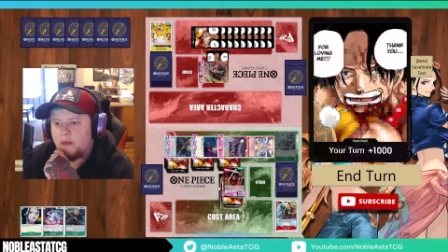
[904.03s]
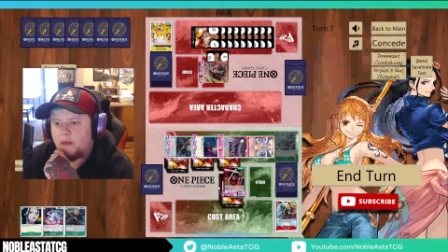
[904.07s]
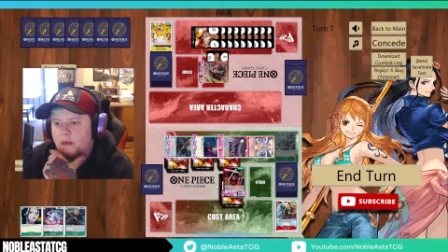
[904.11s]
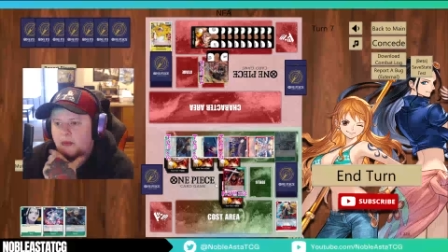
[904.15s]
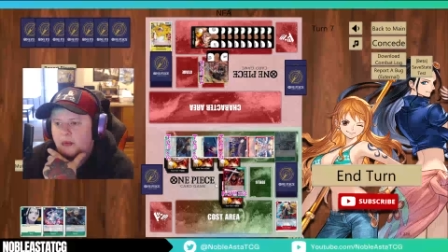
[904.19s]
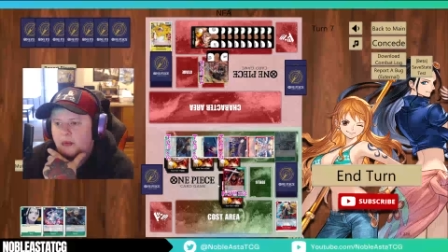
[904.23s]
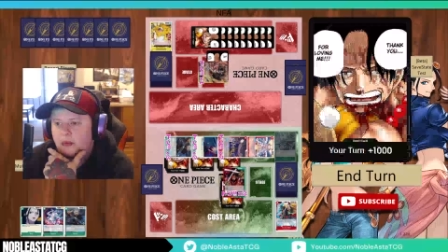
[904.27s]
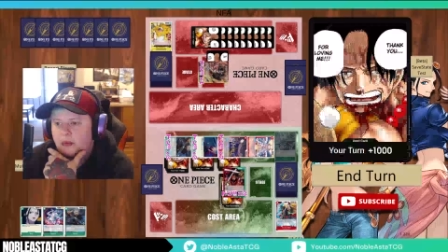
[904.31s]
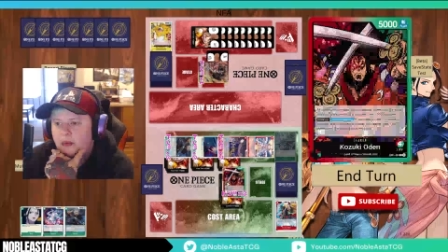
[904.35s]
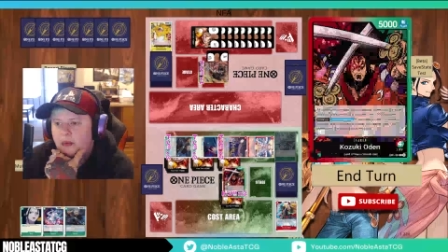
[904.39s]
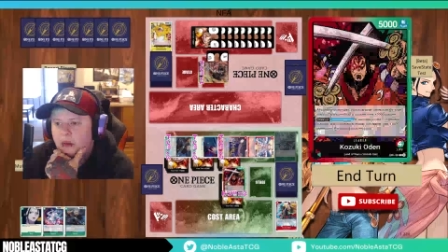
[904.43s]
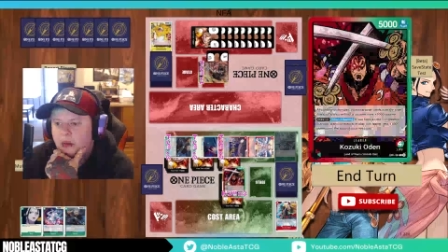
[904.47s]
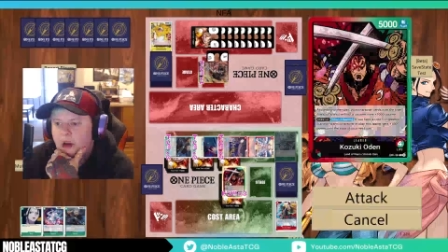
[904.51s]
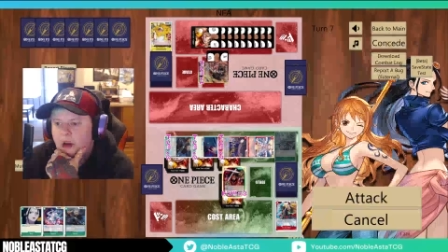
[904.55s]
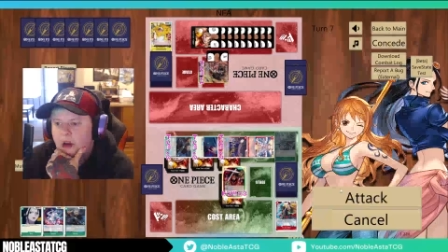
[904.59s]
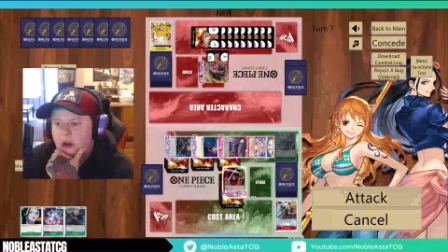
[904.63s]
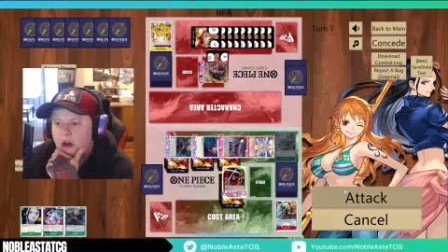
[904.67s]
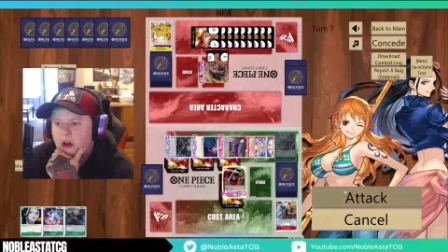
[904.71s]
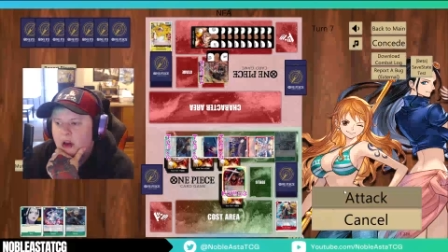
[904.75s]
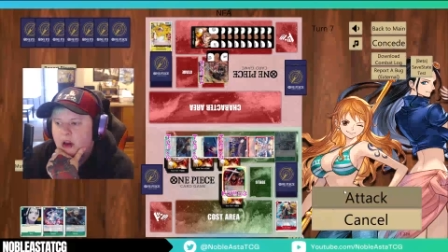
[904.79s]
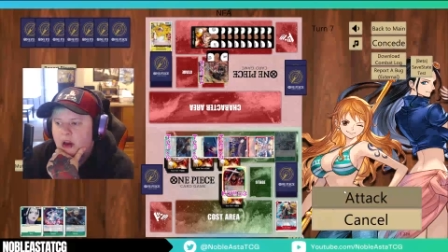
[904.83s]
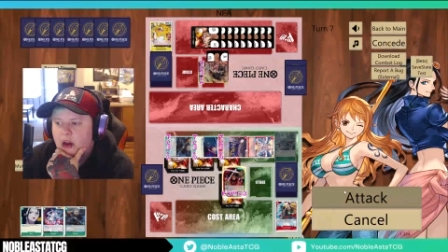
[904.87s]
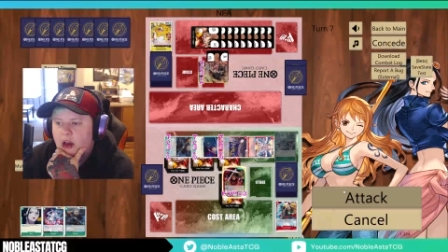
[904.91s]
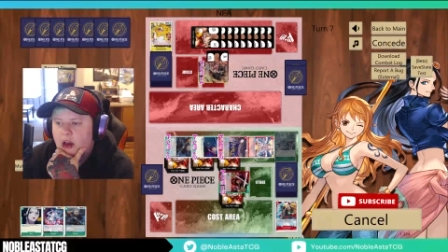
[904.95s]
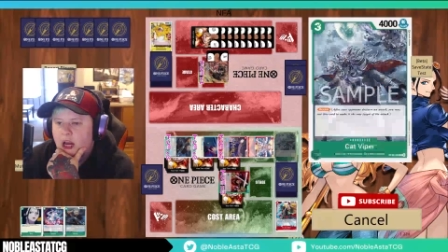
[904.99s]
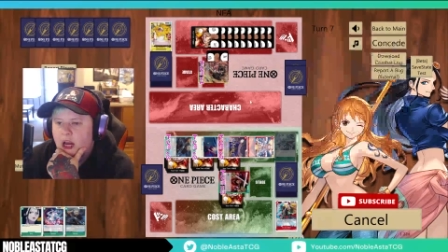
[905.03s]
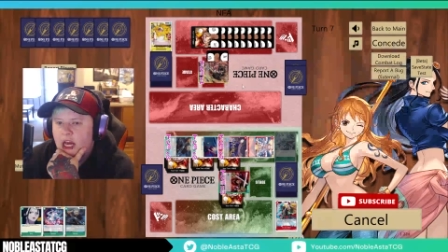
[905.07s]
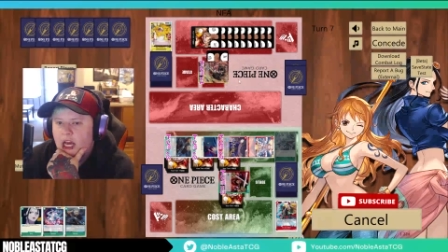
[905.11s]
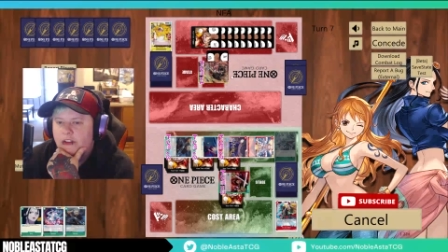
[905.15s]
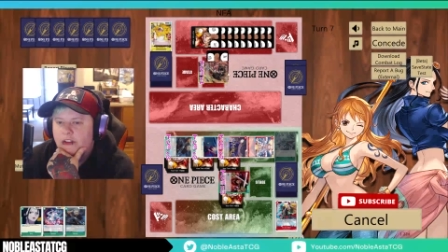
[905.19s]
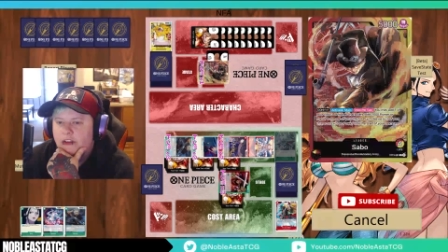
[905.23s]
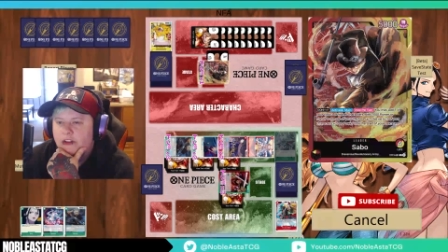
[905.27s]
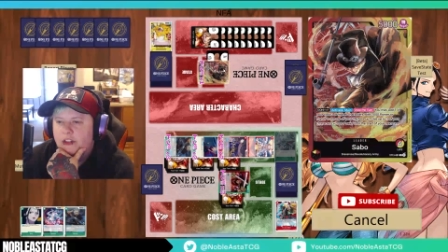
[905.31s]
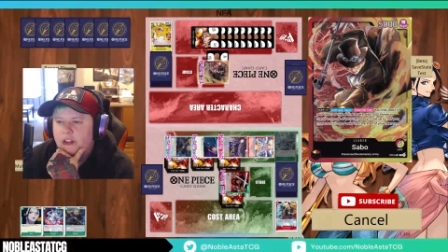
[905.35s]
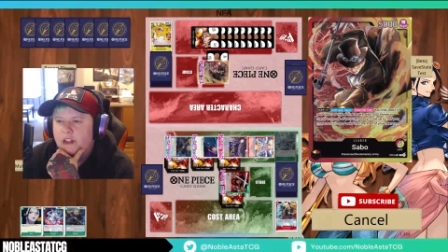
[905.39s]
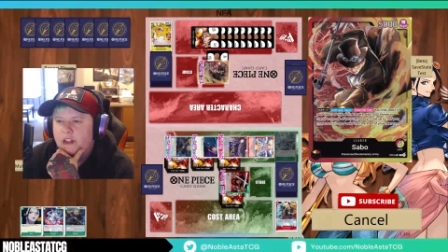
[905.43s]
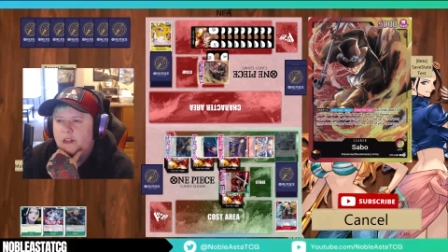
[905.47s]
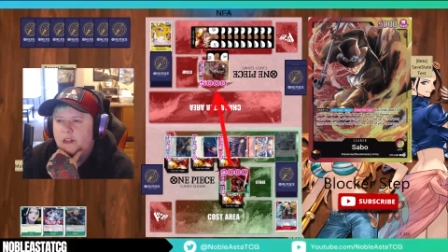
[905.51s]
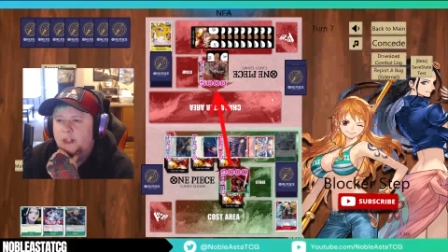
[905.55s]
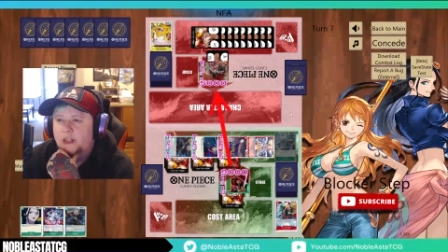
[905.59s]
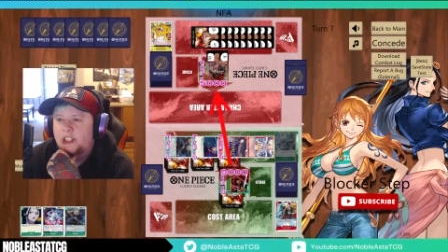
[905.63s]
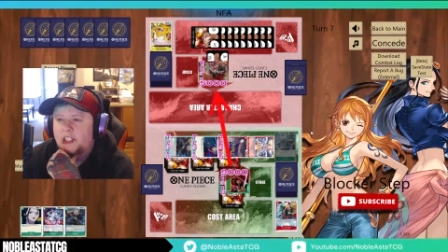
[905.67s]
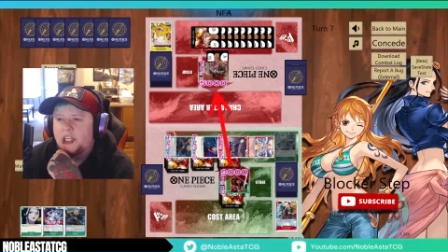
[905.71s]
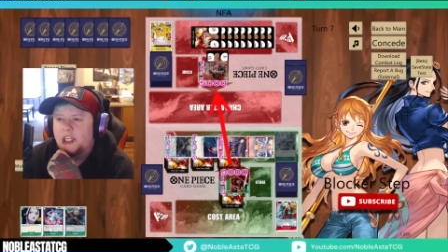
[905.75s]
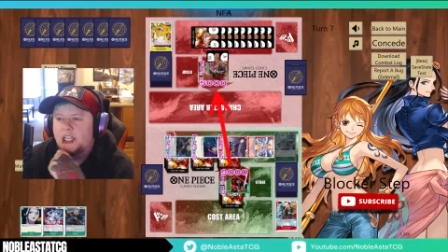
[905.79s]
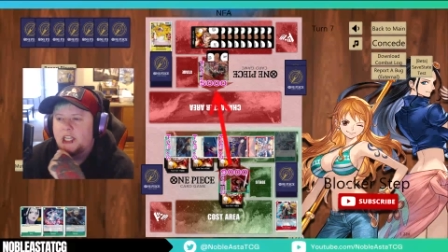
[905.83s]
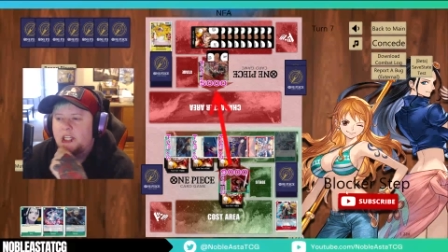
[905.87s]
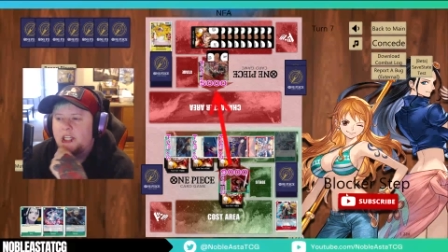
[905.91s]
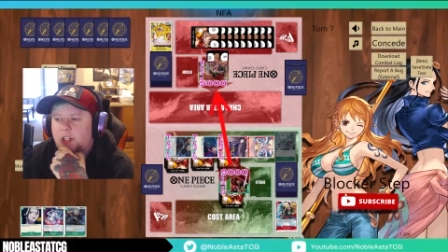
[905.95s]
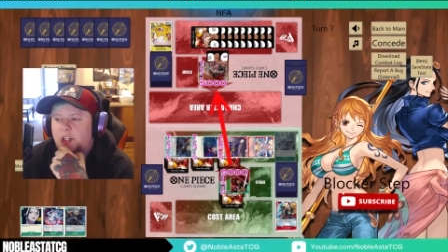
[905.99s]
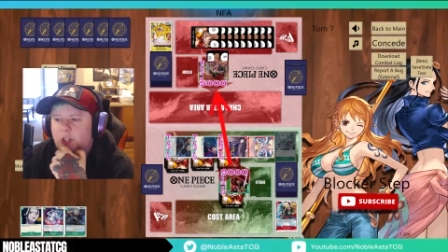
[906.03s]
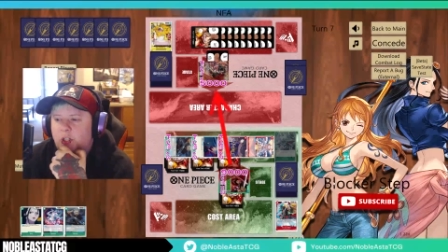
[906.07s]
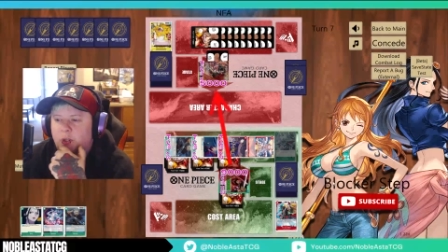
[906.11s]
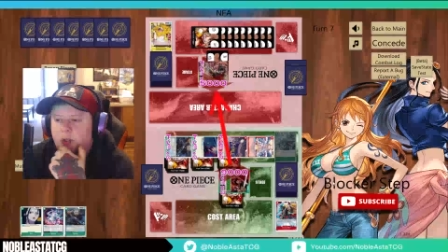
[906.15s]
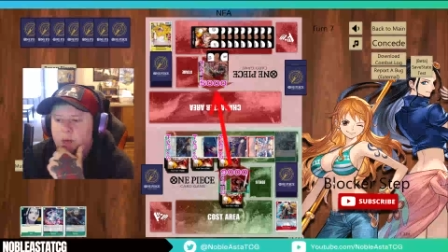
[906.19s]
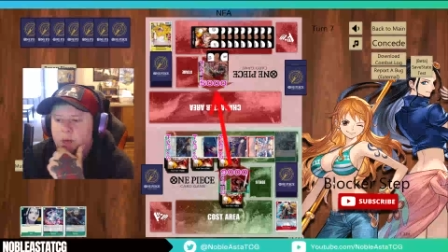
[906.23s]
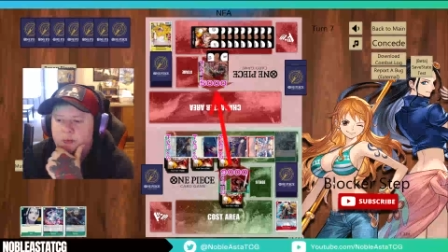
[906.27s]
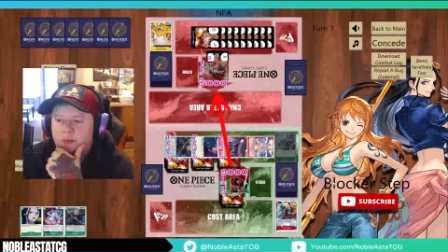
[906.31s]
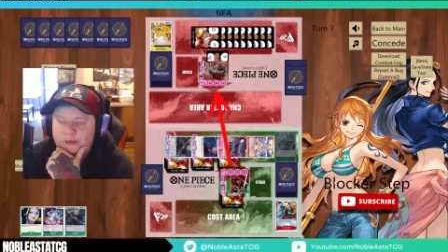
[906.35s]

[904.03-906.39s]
I don't think there's much I can do.